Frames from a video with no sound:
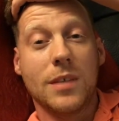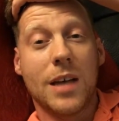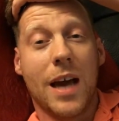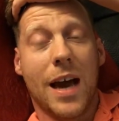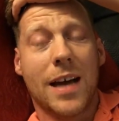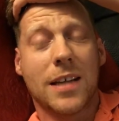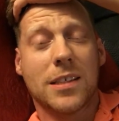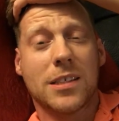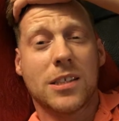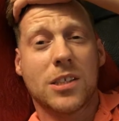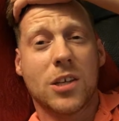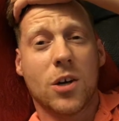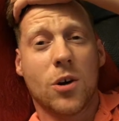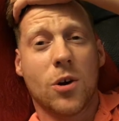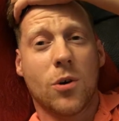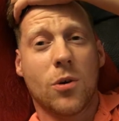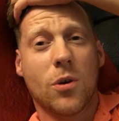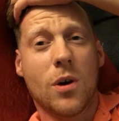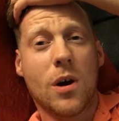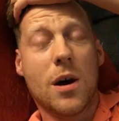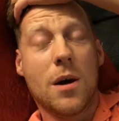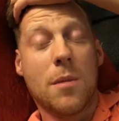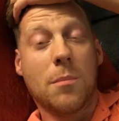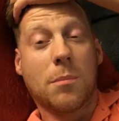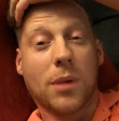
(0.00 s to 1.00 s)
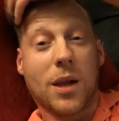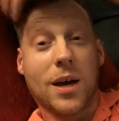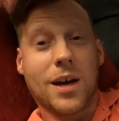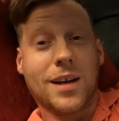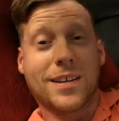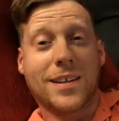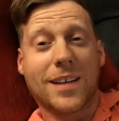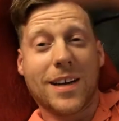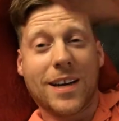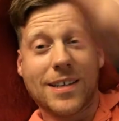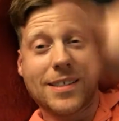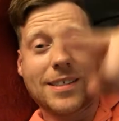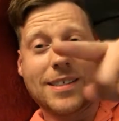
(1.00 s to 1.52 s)
And so
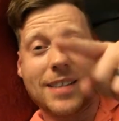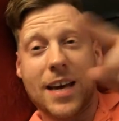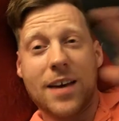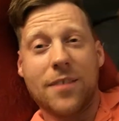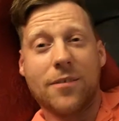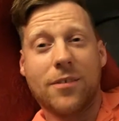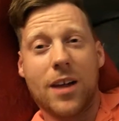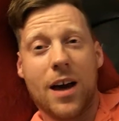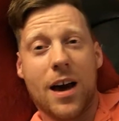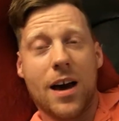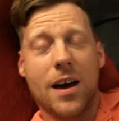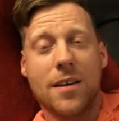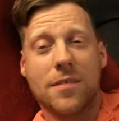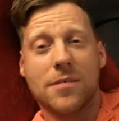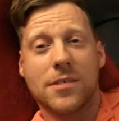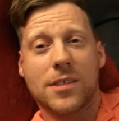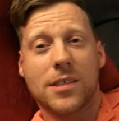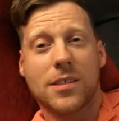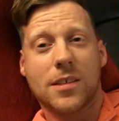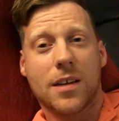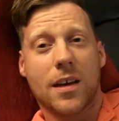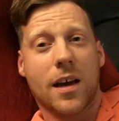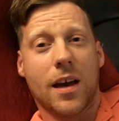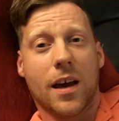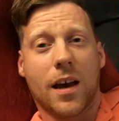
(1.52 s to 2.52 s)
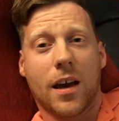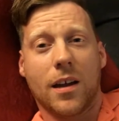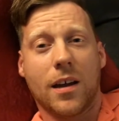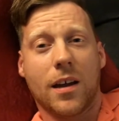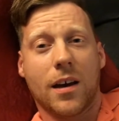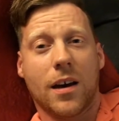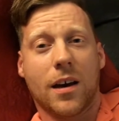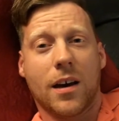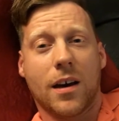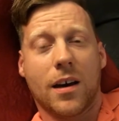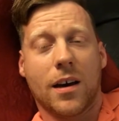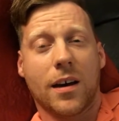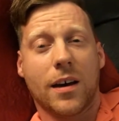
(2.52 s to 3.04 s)
blood does save lives, and
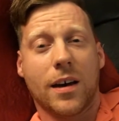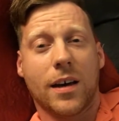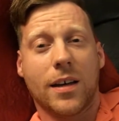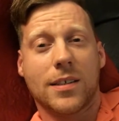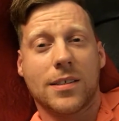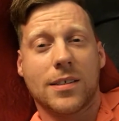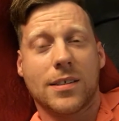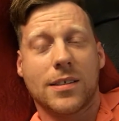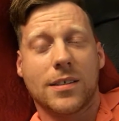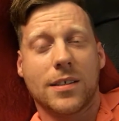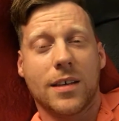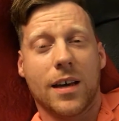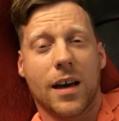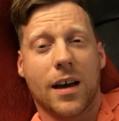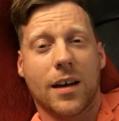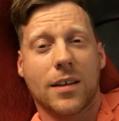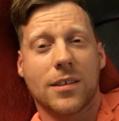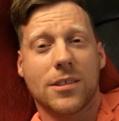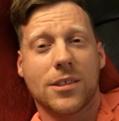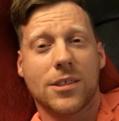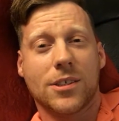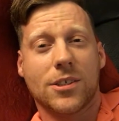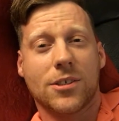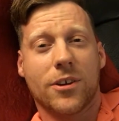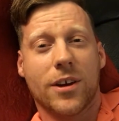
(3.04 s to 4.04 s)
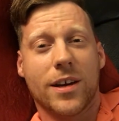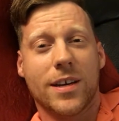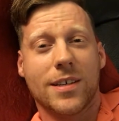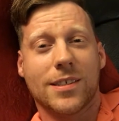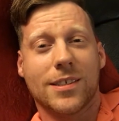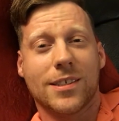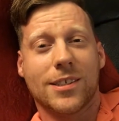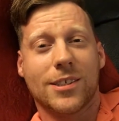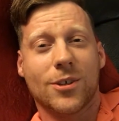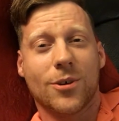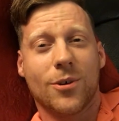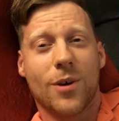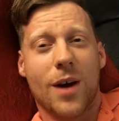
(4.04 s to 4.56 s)
it's just
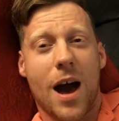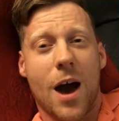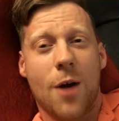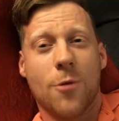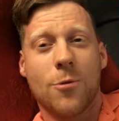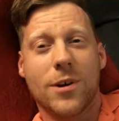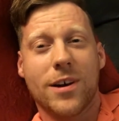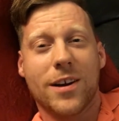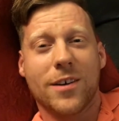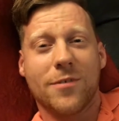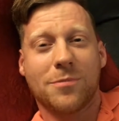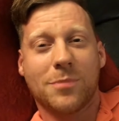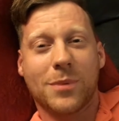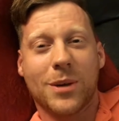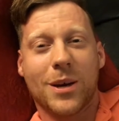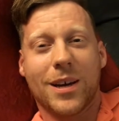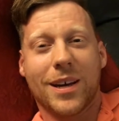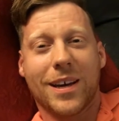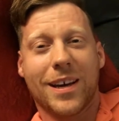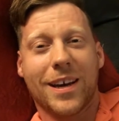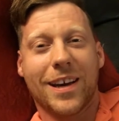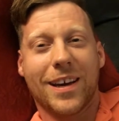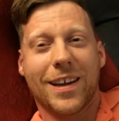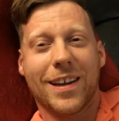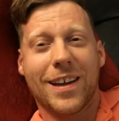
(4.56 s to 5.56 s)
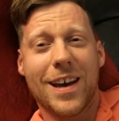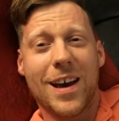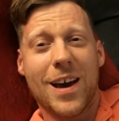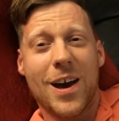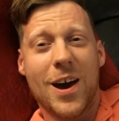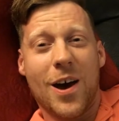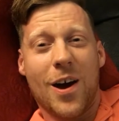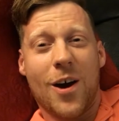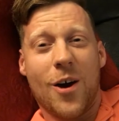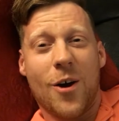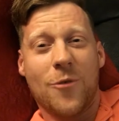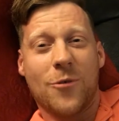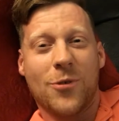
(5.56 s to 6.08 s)
crazy. So I will give blood again.
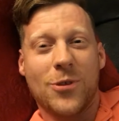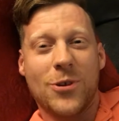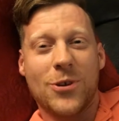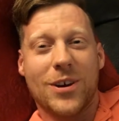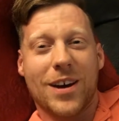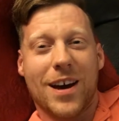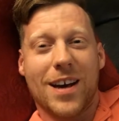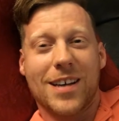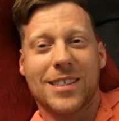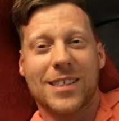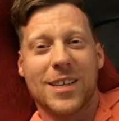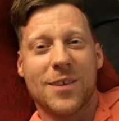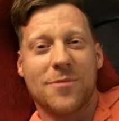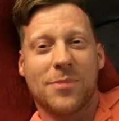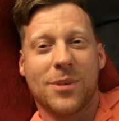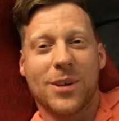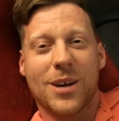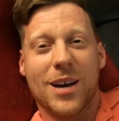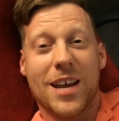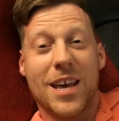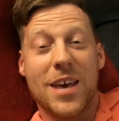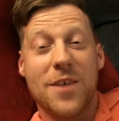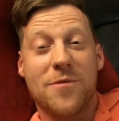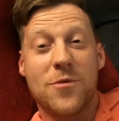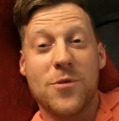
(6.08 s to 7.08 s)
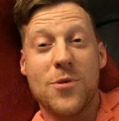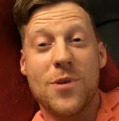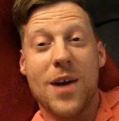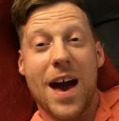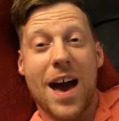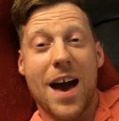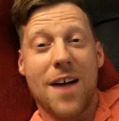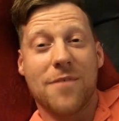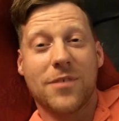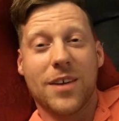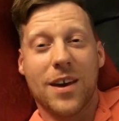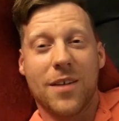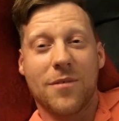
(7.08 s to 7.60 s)
Hopefully you guys give blood. If you
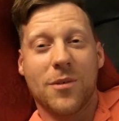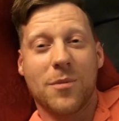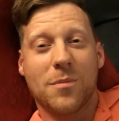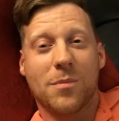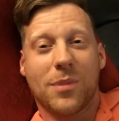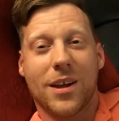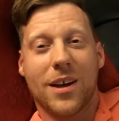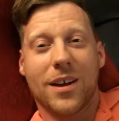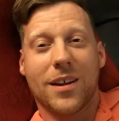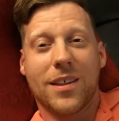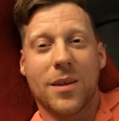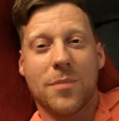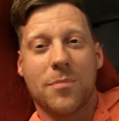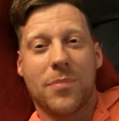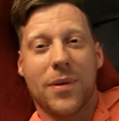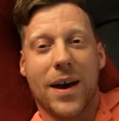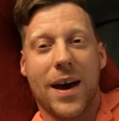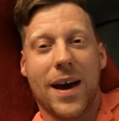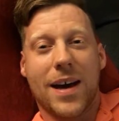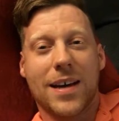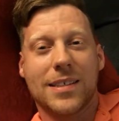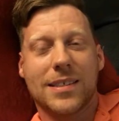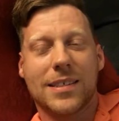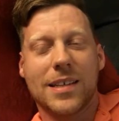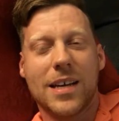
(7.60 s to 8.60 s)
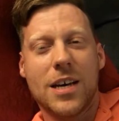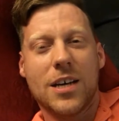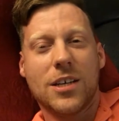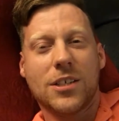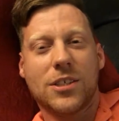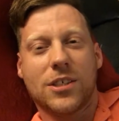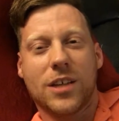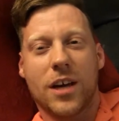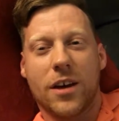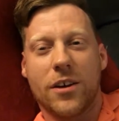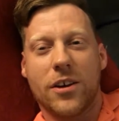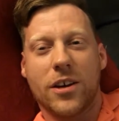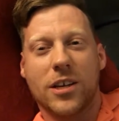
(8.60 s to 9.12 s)
have given blood in the past,
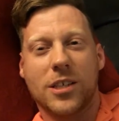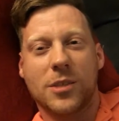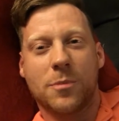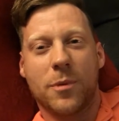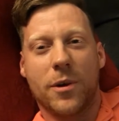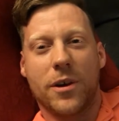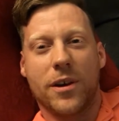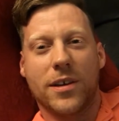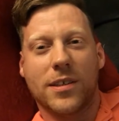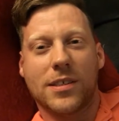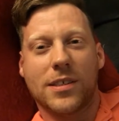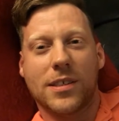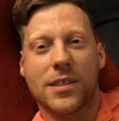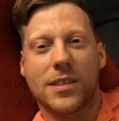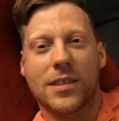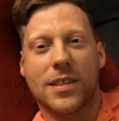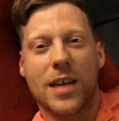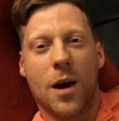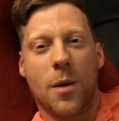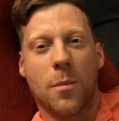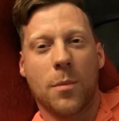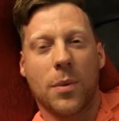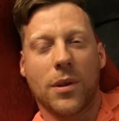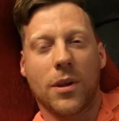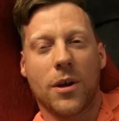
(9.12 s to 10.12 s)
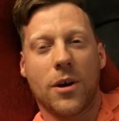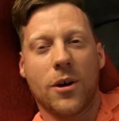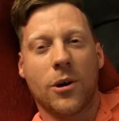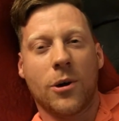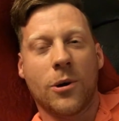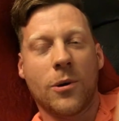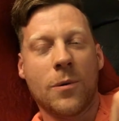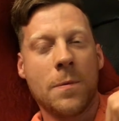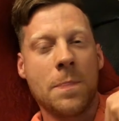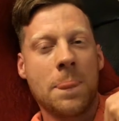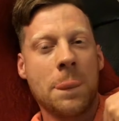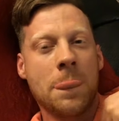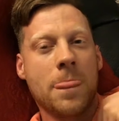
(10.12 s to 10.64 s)
share your experiences down
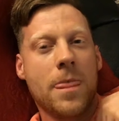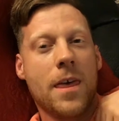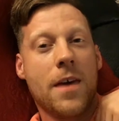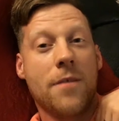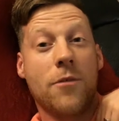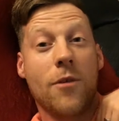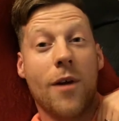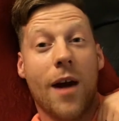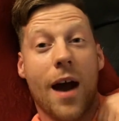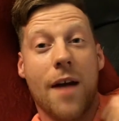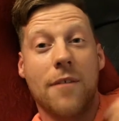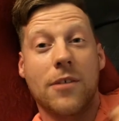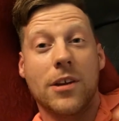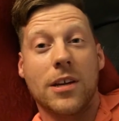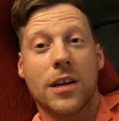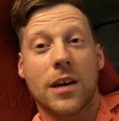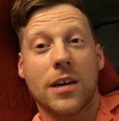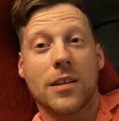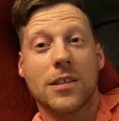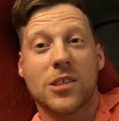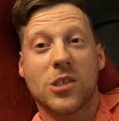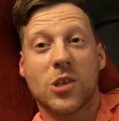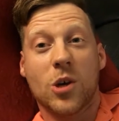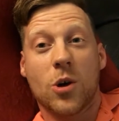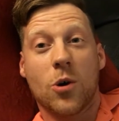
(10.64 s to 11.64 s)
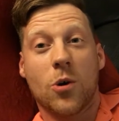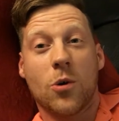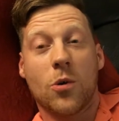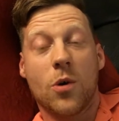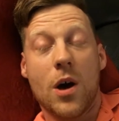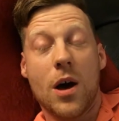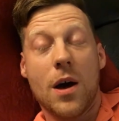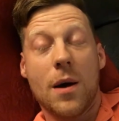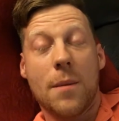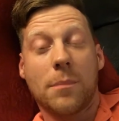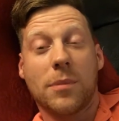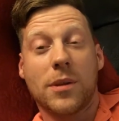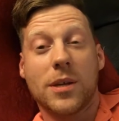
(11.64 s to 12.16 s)
below. If you haven't done so,
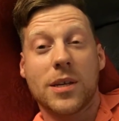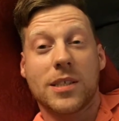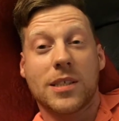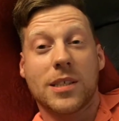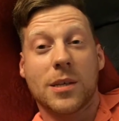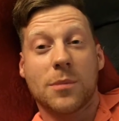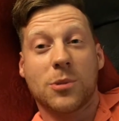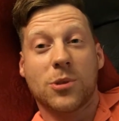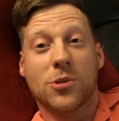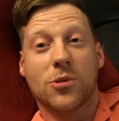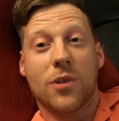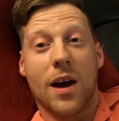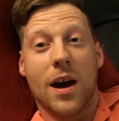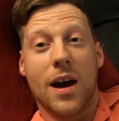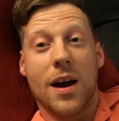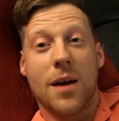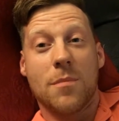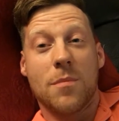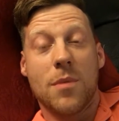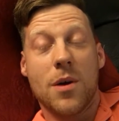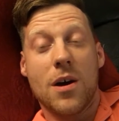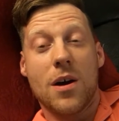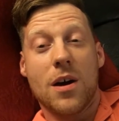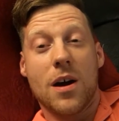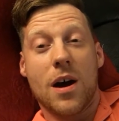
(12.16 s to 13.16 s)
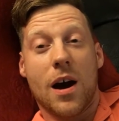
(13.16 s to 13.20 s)
please subscribe.